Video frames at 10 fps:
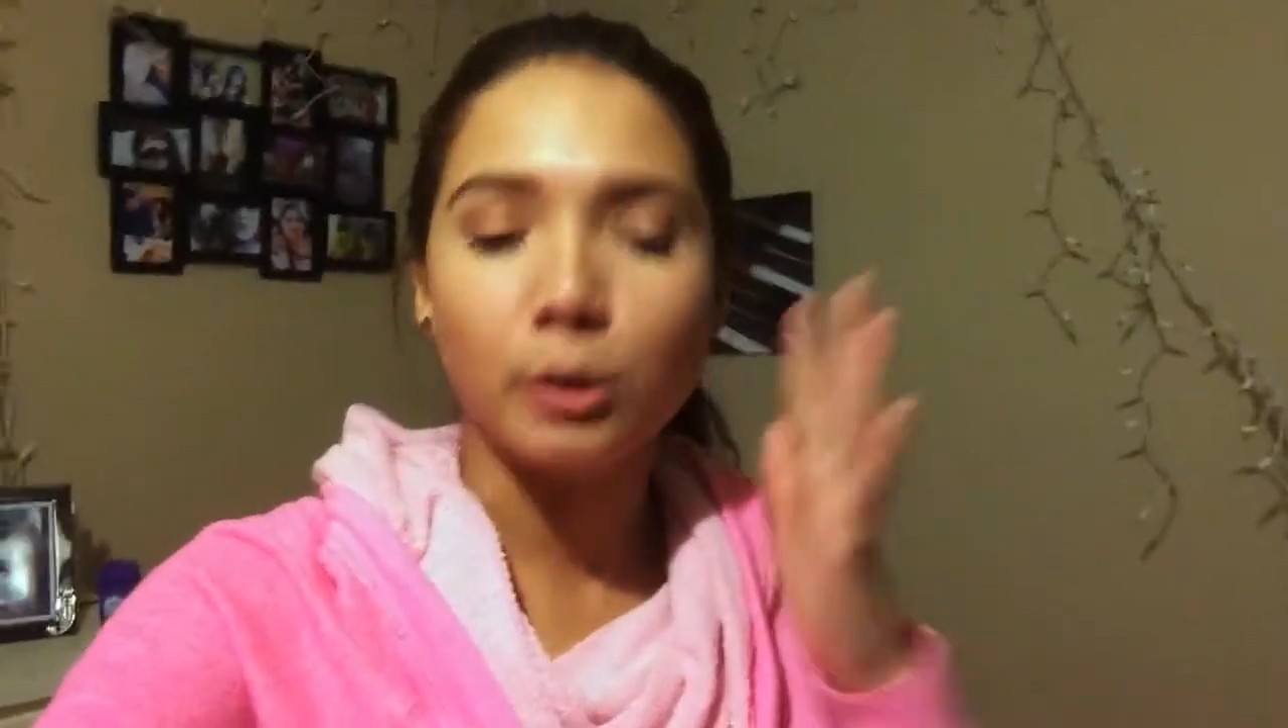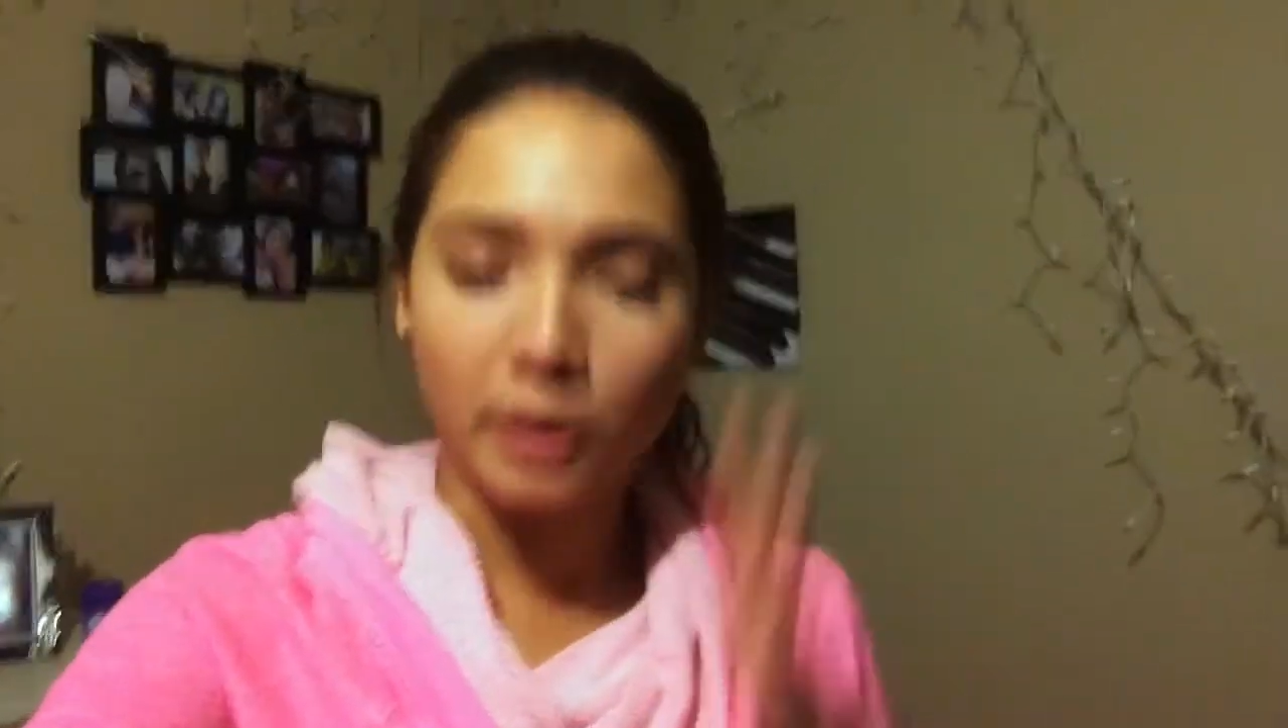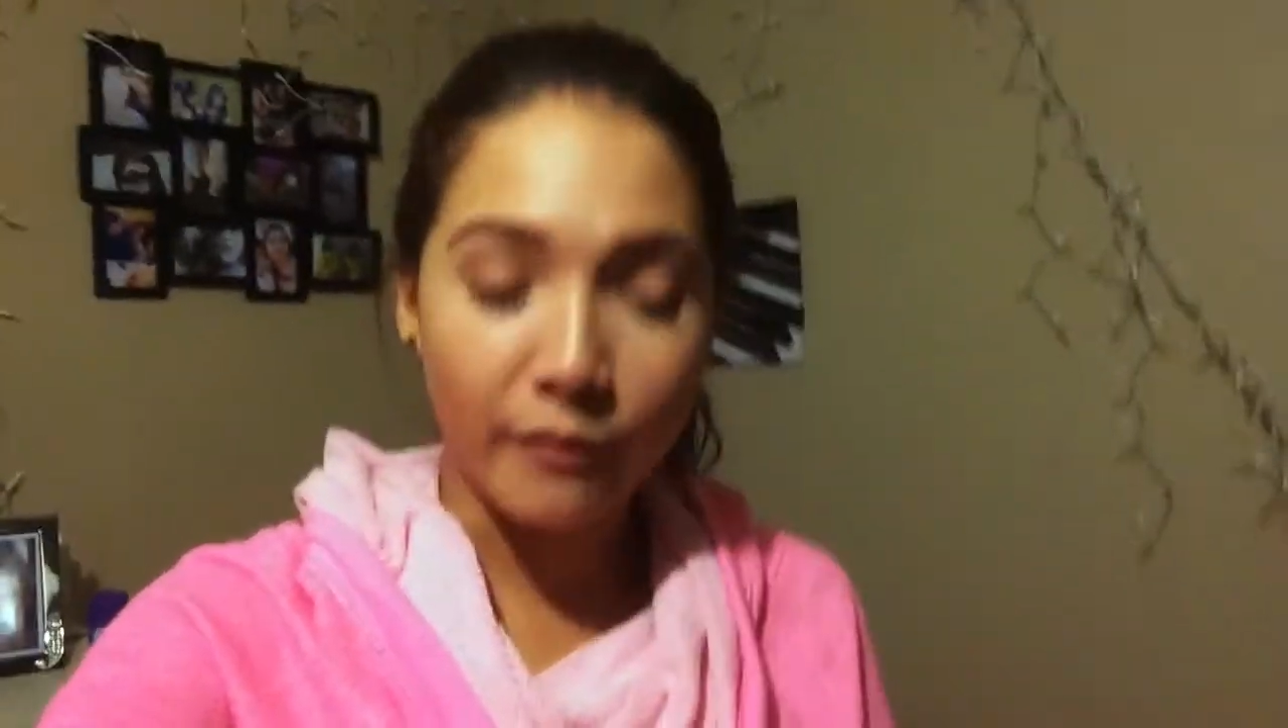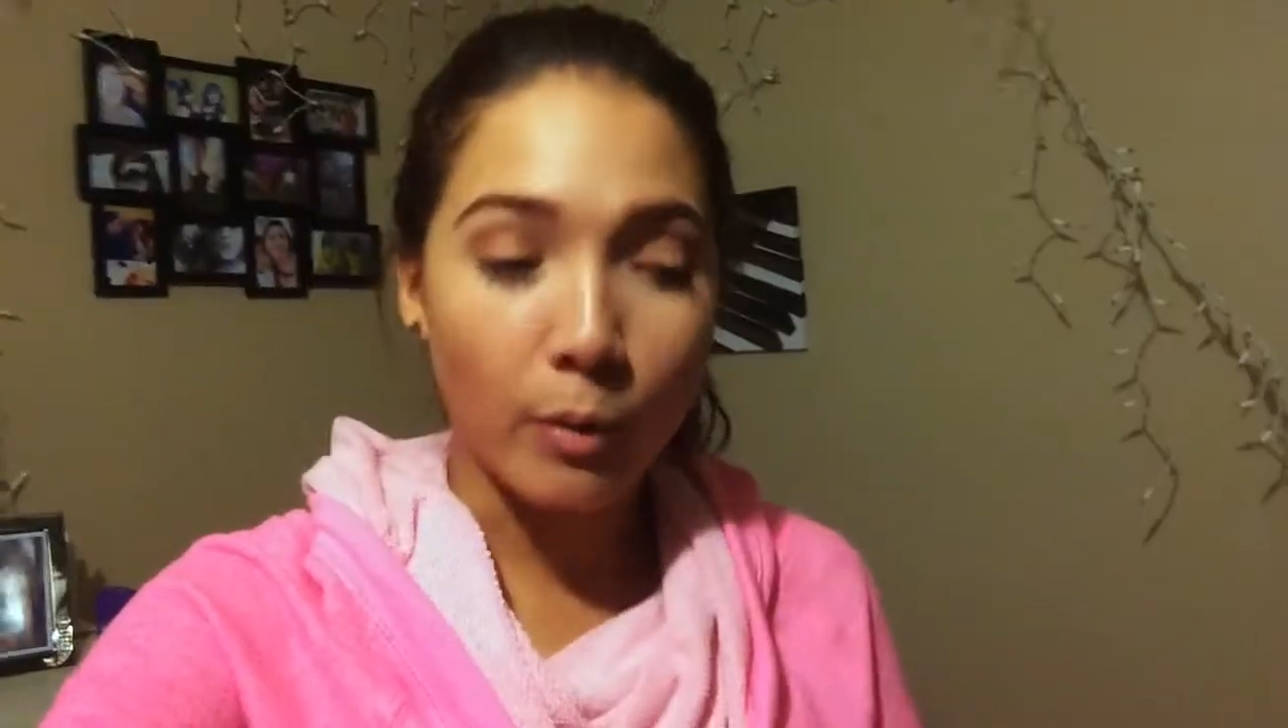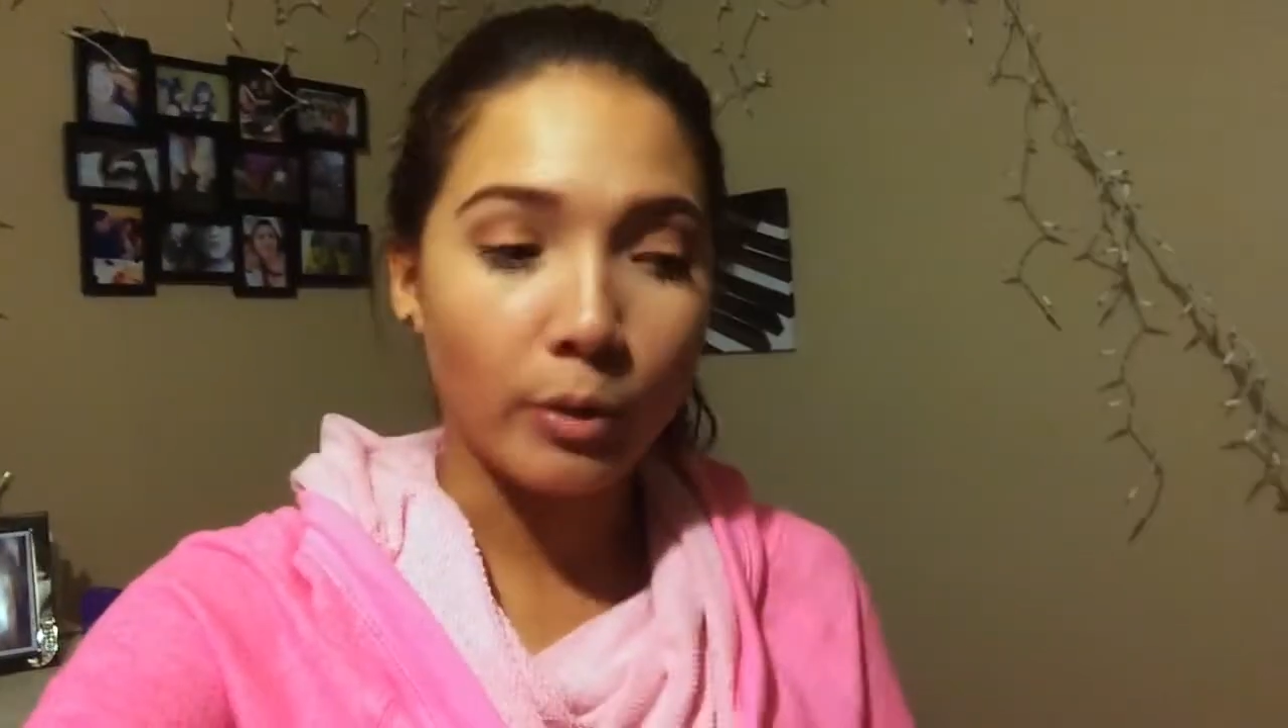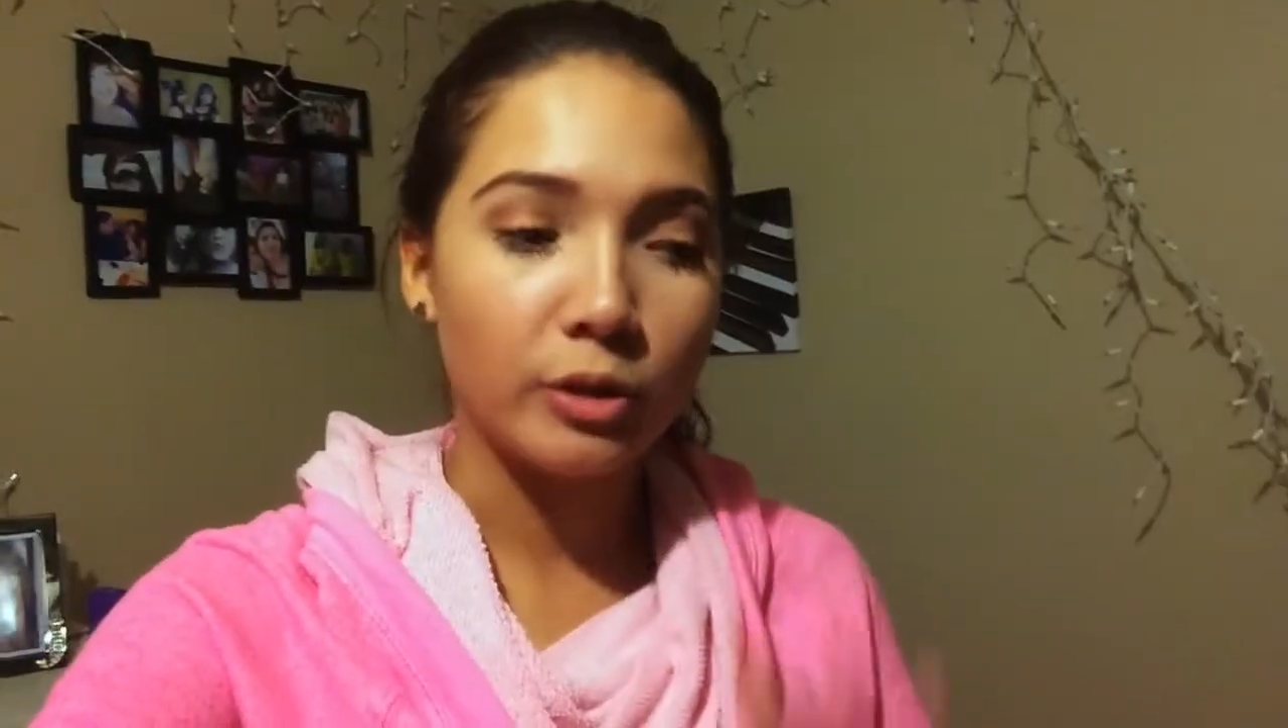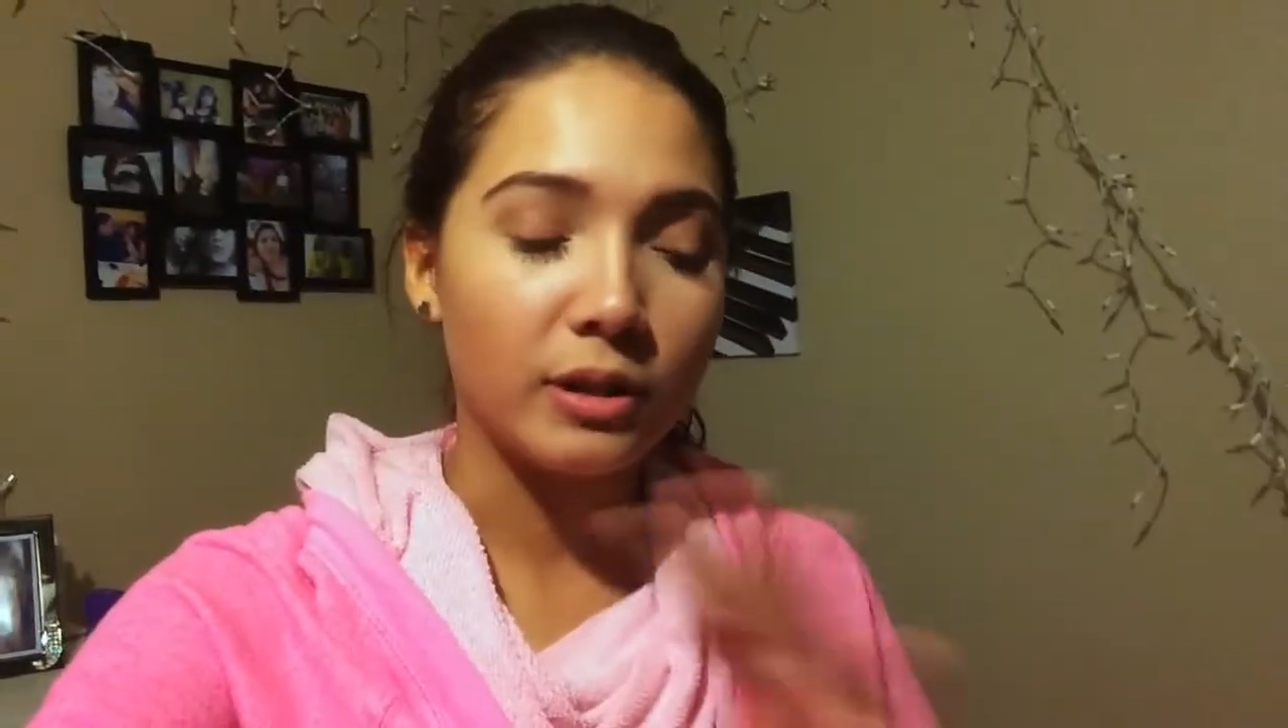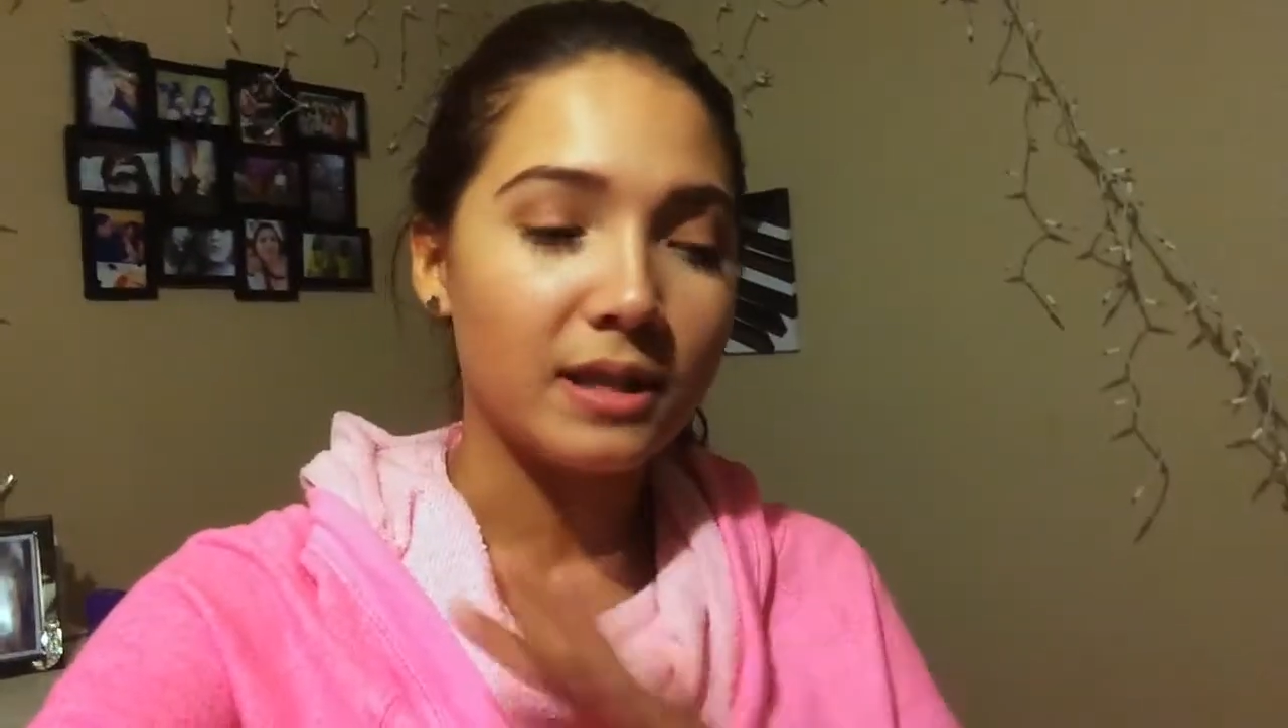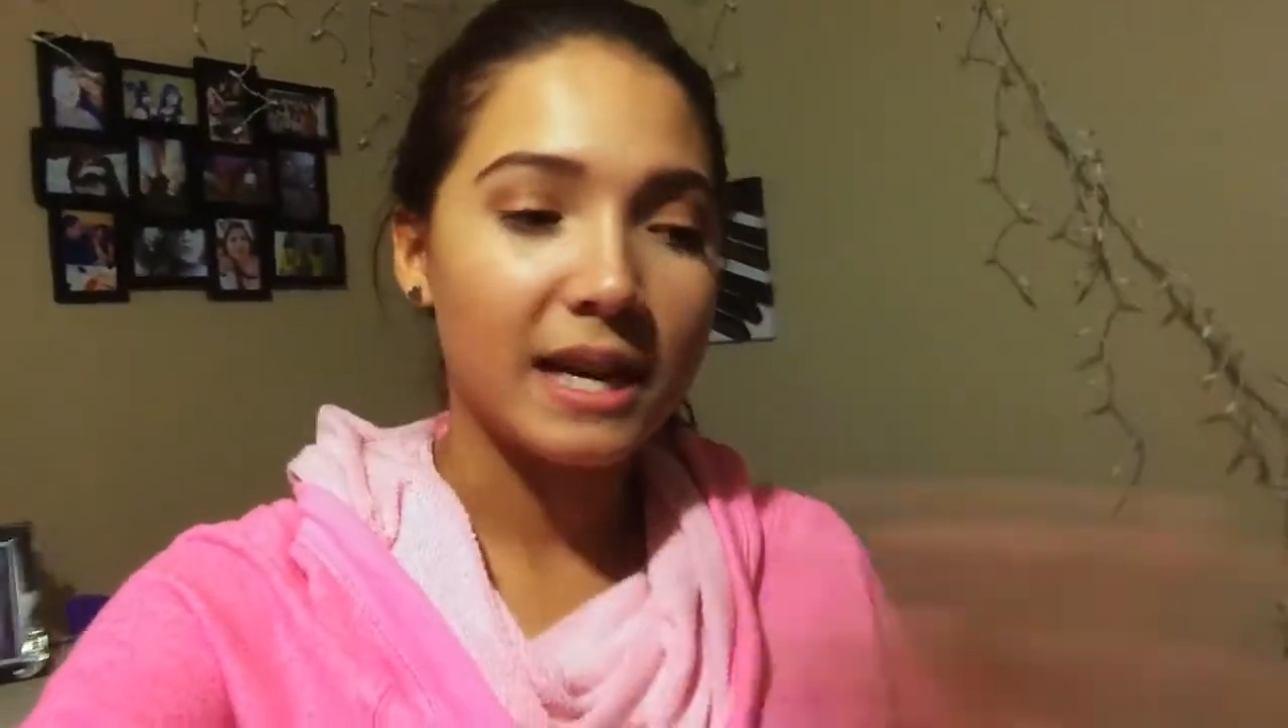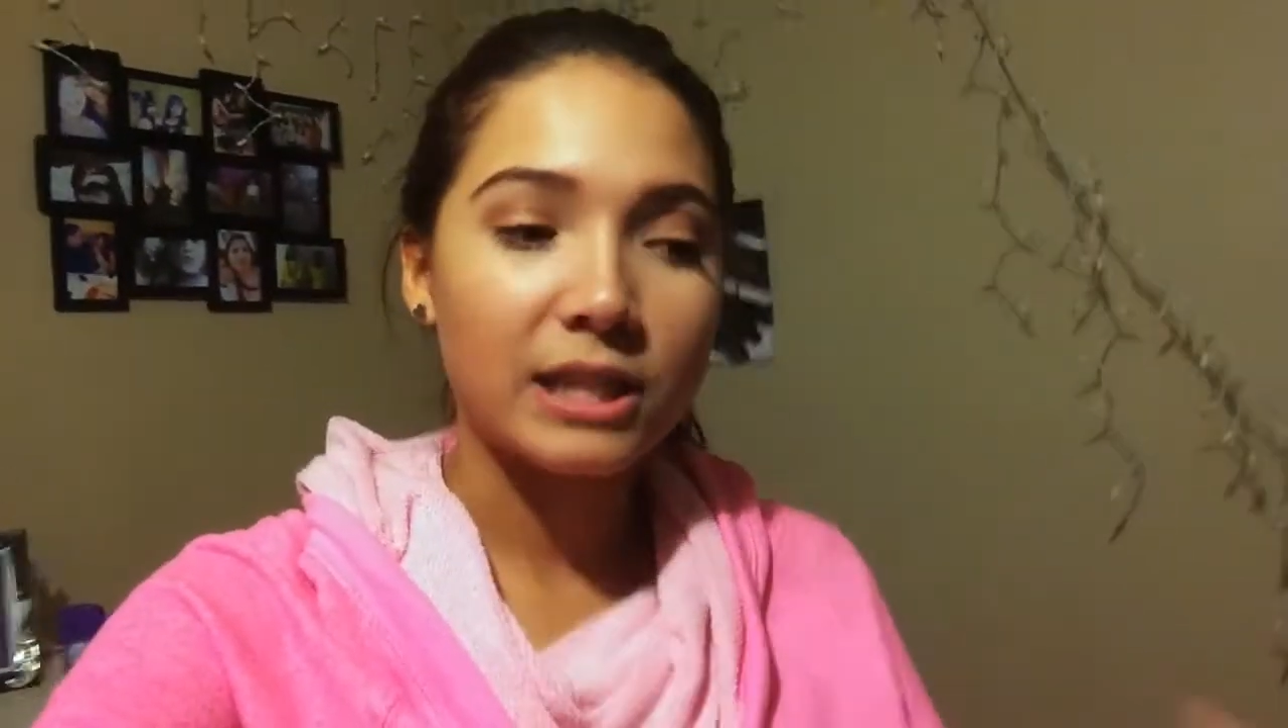looking forward to
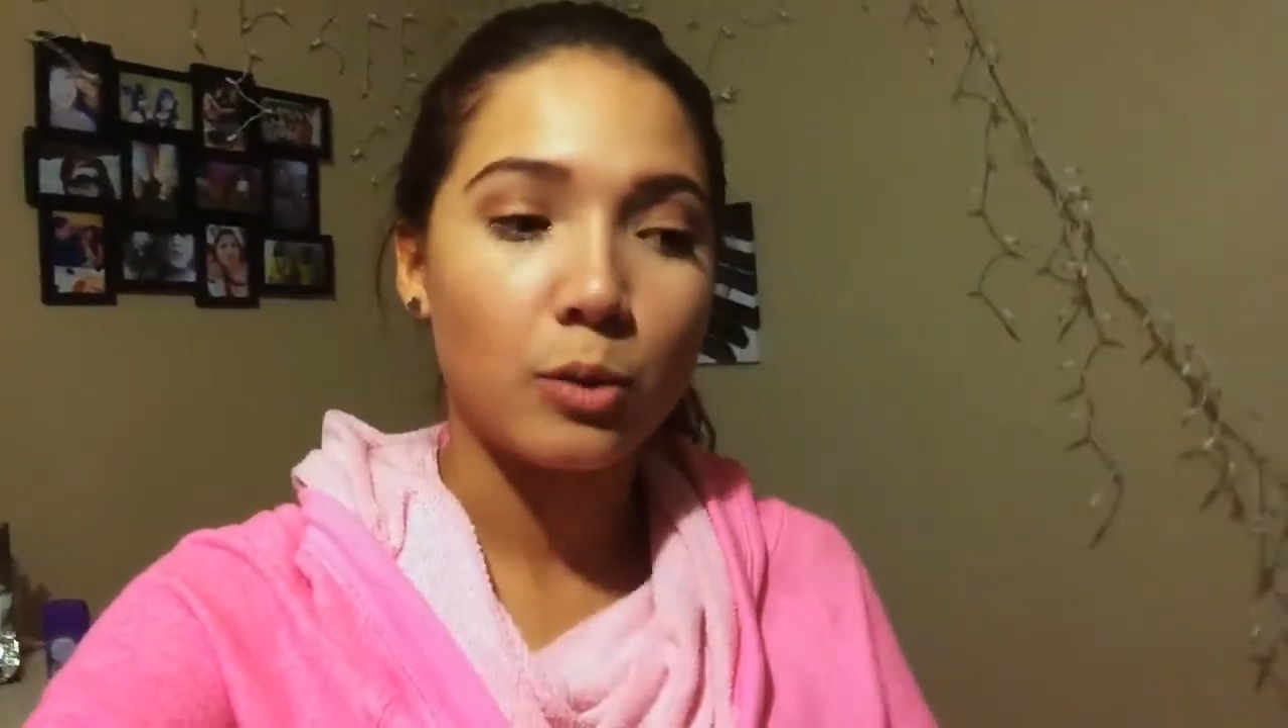this next